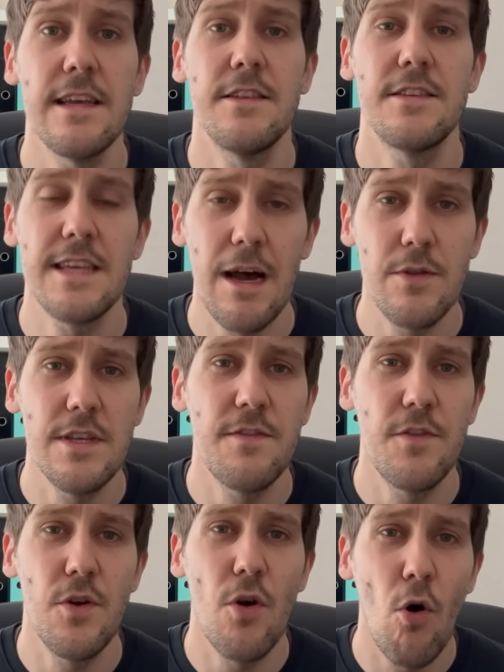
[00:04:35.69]
and scouted
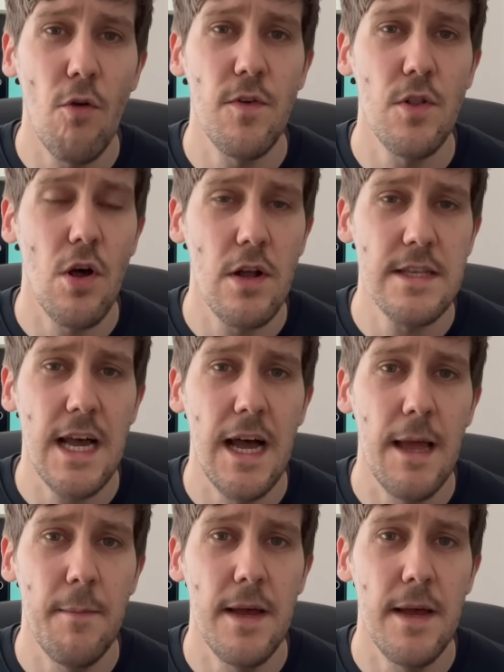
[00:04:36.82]
for an awful long time.